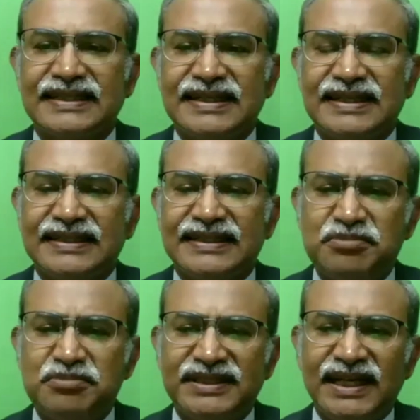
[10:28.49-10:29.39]
this
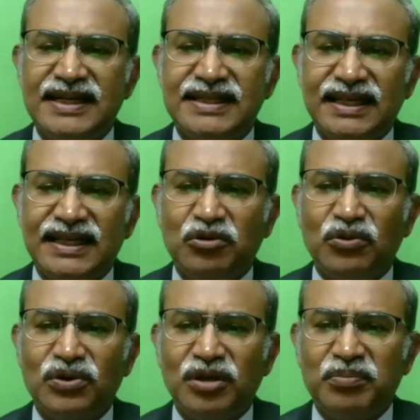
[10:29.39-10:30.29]
specialty,
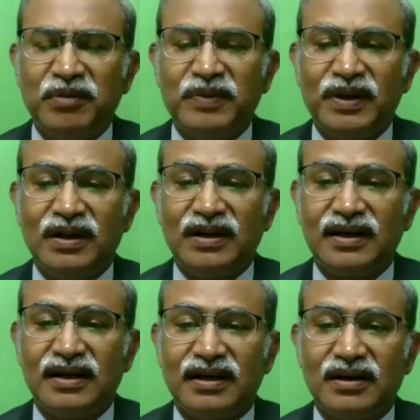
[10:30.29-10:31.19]
only people
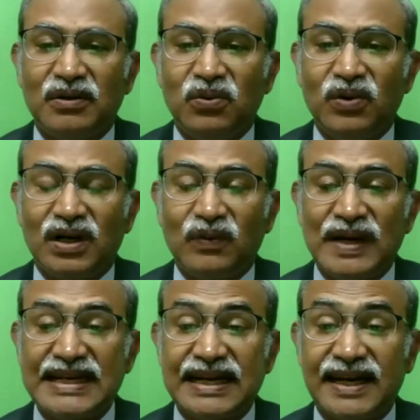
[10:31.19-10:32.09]
who are quite
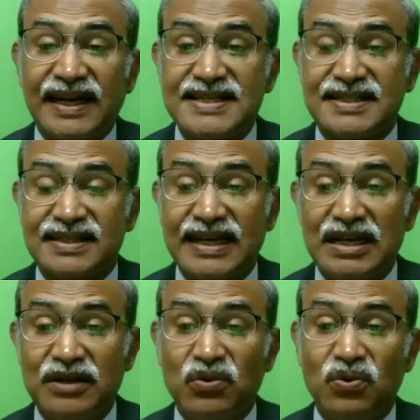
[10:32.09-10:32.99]
courageous and
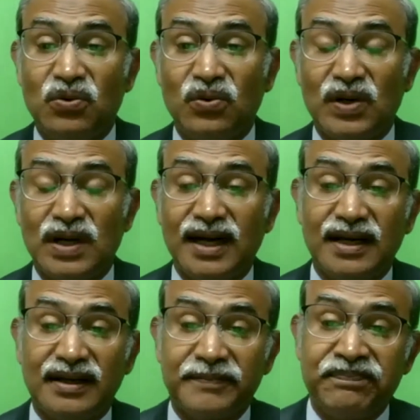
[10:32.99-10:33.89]
who are
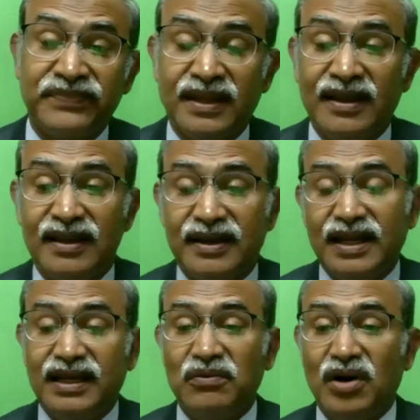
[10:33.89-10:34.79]

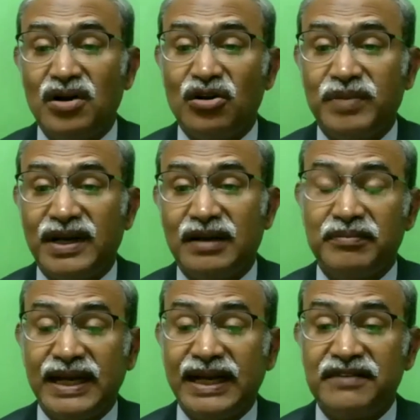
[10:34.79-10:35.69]
really want to
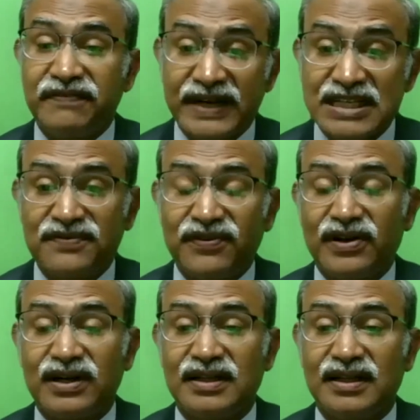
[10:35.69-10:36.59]
make a difference for
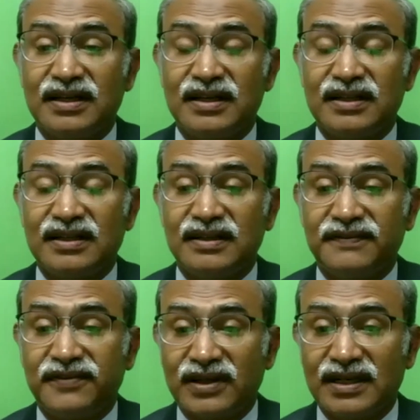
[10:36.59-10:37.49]

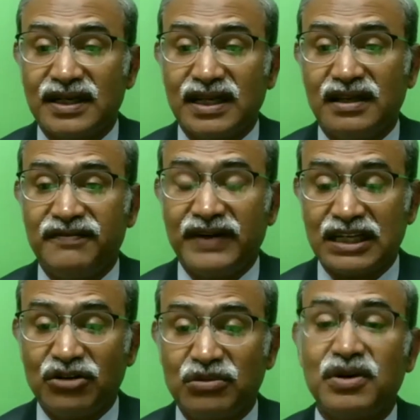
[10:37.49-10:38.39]
in fact a
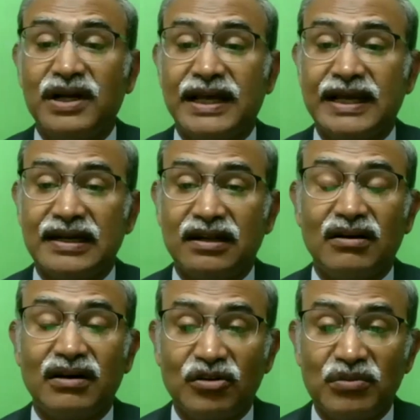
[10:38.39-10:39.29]
human body, I can tell, or
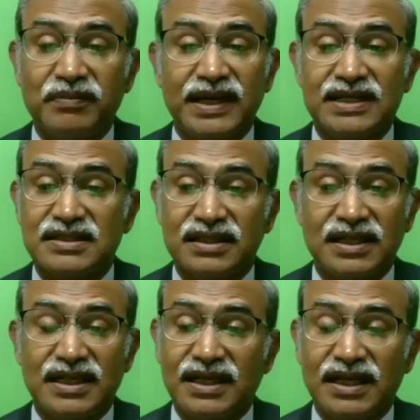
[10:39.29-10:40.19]
human beings,
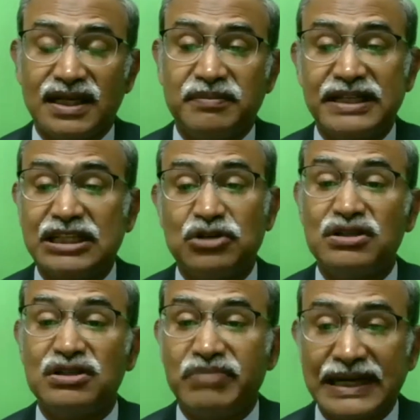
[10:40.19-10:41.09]
it makes a huge
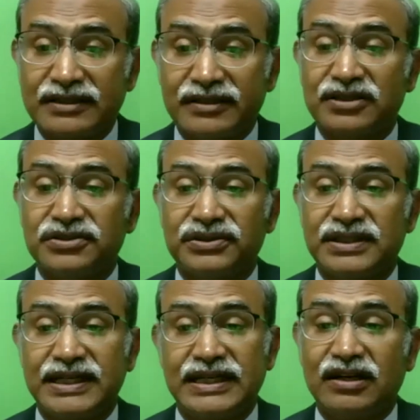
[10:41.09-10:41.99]
impact on the
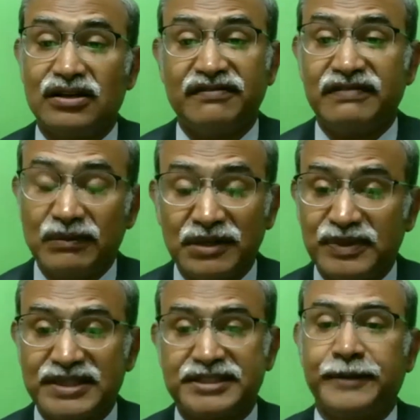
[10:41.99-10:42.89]
society, on the family per se.